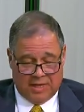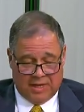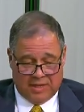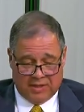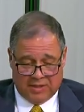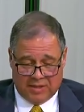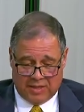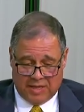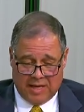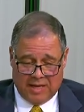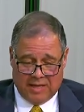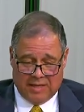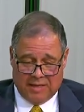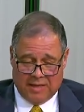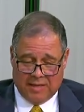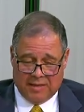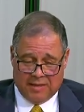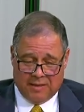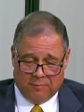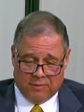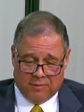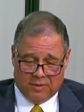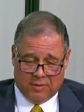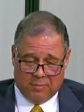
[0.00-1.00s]
I signed that.
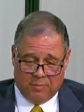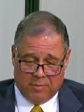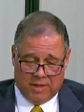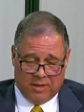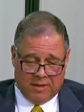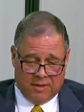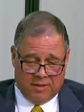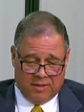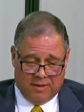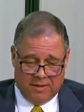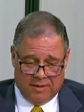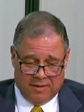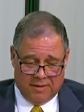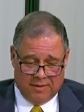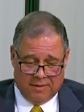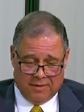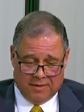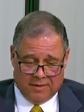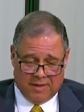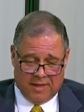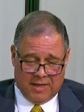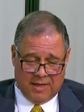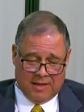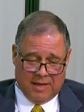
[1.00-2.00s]
That was a big
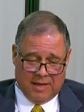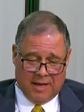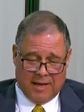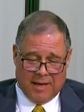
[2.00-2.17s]
signing.